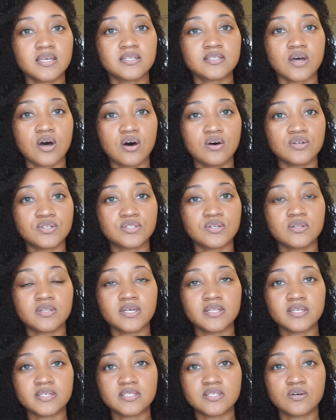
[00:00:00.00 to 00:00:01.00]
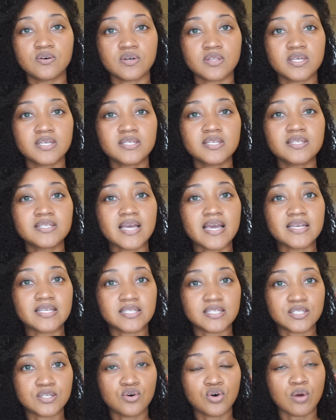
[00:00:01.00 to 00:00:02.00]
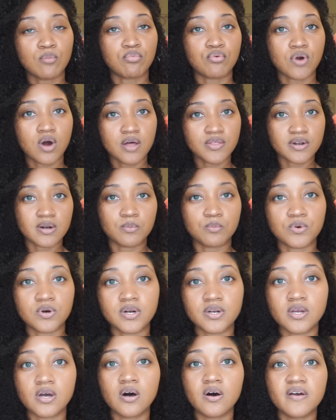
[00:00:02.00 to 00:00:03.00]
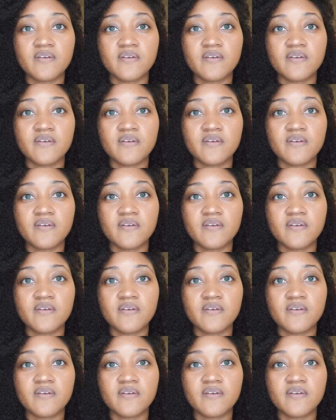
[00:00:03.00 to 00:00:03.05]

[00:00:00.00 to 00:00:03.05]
is also LILYSILK. This is a silk bra that I'm wearing, y'all.